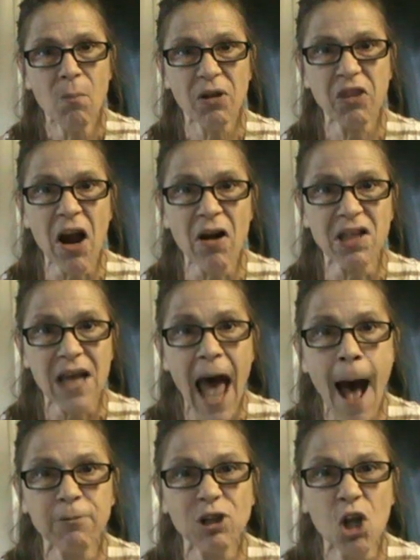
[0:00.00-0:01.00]
But there is
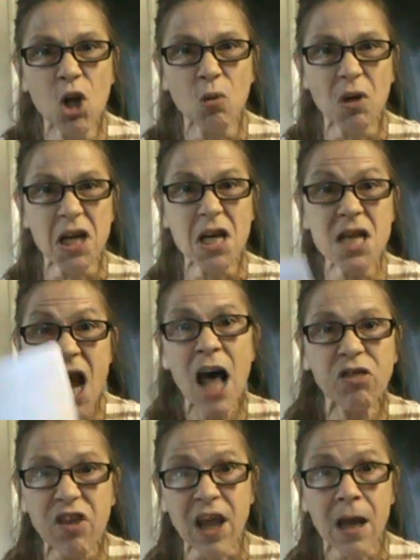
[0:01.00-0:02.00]
absolutely
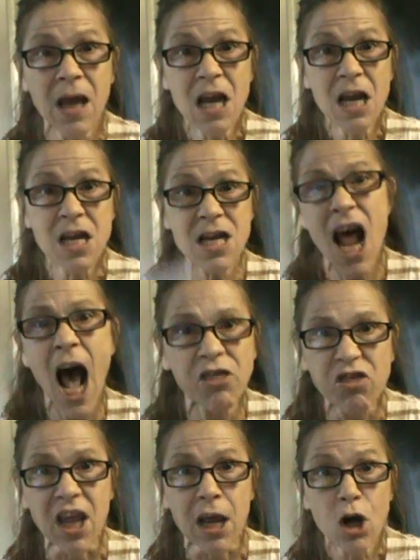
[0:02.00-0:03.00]
nothing
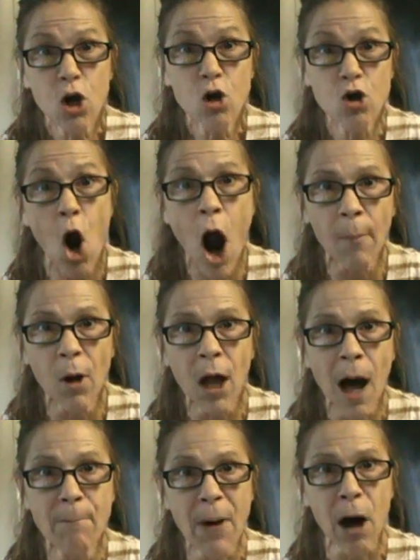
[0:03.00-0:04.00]

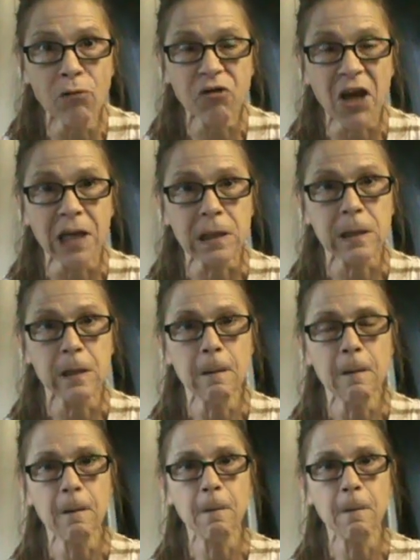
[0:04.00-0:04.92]
normal about this.